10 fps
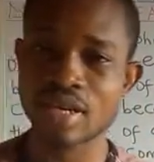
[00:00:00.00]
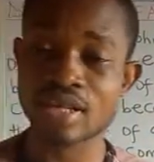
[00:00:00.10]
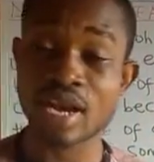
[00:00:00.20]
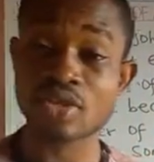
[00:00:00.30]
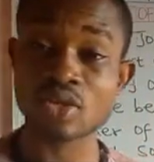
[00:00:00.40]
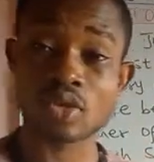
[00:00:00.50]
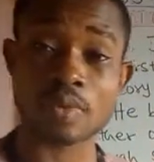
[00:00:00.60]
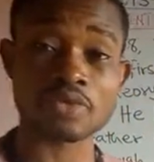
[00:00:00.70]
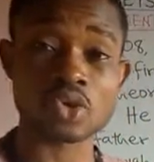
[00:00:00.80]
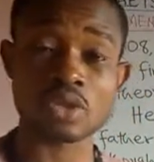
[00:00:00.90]
That's an
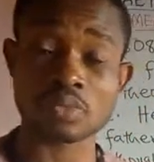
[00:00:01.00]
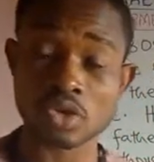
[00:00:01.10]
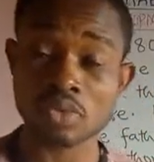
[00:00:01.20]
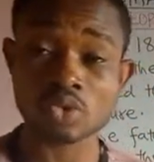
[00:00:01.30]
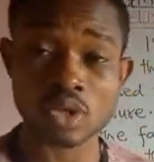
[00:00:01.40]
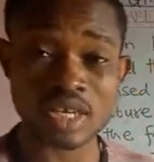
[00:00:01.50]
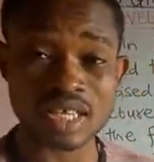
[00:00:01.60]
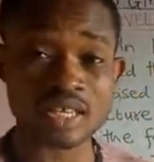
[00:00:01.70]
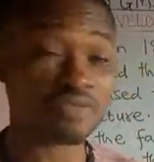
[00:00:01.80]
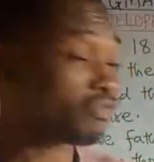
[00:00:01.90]
isotope of sodium, sodium
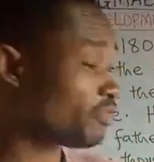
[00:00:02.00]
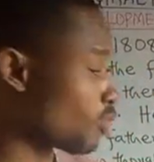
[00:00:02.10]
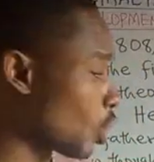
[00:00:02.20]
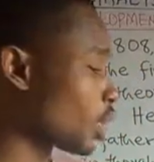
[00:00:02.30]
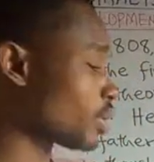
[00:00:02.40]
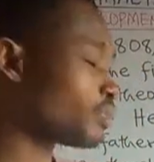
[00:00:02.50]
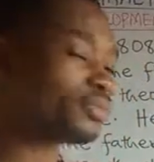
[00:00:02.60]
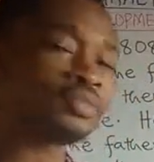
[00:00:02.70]
24.